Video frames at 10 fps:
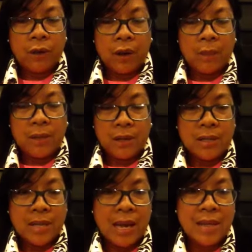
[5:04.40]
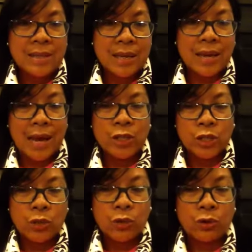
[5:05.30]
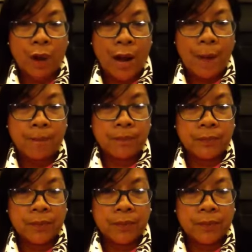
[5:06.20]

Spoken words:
because he has that angiogram,